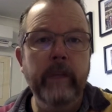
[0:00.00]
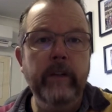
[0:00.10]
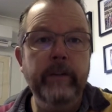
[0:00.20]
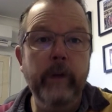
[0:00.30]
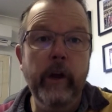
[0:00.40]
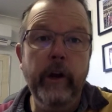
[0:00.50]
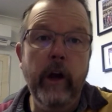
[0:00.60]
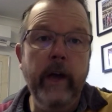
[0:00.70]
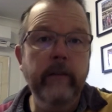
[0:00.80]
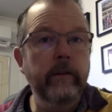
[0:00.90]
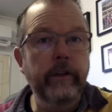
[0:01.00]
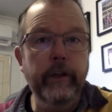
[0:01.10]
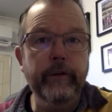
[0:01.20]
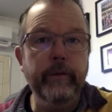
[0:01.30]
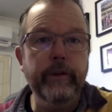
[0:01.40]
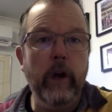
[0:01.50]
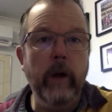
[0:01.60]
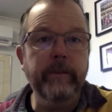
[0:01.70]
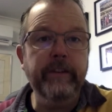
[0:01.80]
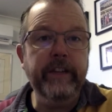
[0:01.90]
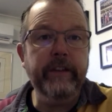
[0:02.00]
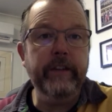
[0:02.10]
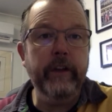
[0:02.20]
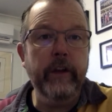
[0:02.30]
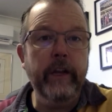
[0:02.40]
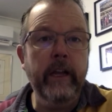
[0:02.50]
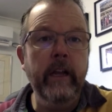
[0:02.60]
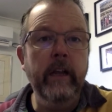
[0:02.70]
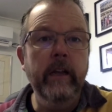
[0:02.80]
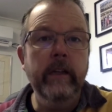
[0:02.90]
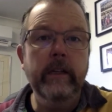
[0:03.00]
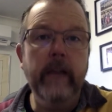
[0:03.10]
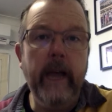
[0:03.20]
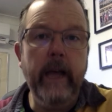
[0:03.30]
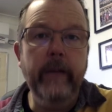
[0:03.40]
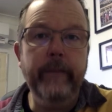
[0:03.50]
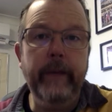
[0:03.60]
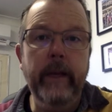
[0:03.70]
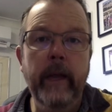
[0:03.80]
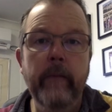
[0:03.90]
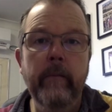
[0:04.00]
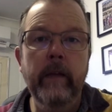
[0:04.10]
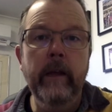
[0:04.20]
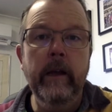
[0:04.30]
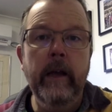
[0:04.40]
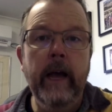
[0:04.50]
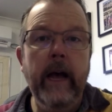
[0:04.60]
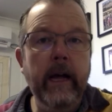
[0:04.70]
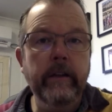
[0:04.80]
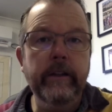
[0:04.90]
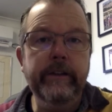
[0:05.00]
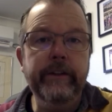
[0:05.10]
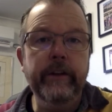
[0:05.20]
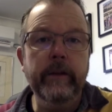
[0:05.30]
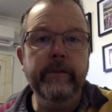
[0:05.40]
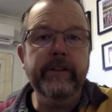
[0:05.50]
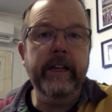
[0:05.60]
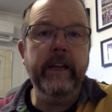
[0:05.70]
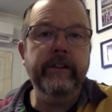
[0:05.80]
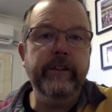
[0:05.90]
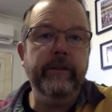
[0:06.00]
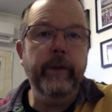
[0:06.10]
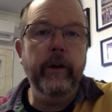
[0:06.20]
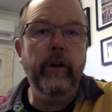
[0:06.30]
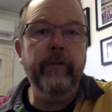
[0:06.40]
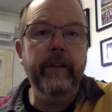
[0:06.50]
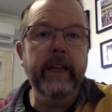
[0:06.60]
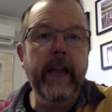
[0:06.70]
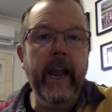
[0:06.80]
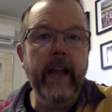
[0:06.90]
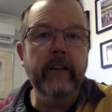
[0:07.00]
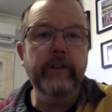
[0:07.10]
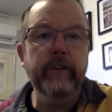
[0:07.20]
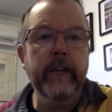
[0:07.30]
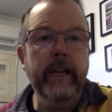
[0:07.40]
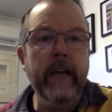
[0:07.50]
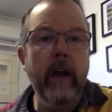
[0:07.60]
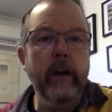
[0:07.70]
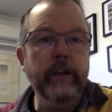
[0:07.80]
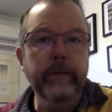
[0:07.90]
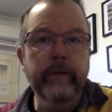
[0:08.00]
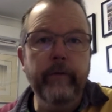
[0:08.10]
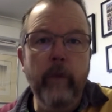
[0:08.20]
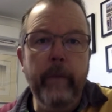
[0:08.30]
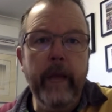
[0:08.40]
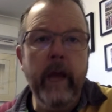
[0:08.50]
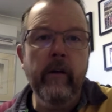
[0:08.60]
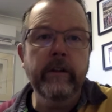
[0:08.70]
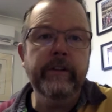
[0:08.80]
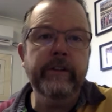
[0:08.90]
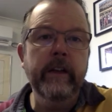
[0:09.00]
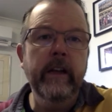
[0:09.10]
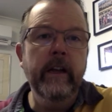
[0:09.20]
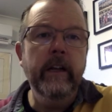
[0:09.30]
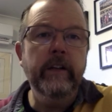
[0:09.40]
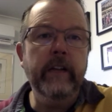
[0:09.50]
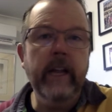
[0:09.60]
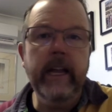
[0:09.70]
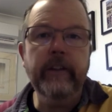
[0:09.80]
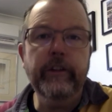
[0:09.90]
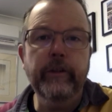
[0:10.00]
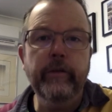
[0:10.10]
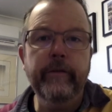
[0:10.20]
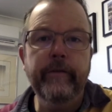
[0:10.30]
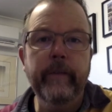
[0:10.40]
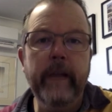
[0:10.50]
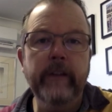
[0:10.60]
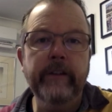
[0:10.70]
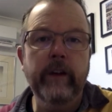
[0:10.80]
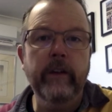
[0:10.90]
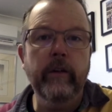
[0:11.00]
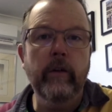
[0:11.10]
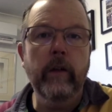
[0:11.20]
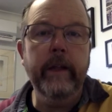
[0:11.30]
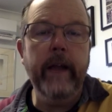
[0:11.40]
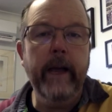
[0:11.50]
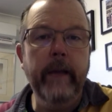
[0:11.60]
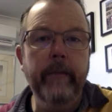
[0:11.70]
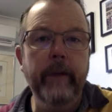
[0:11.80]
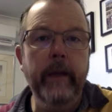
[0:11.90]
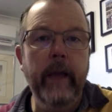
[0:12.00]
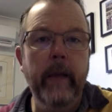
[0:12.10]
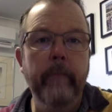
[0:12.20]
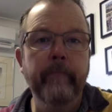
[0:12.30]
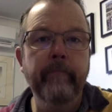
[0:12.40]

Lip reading: Tomorrow night, usual time, 6:30 to 8 p.m. Under the circumstances, we offer the extra encouragement for parents to collect children from outside the hall at 8 p.m.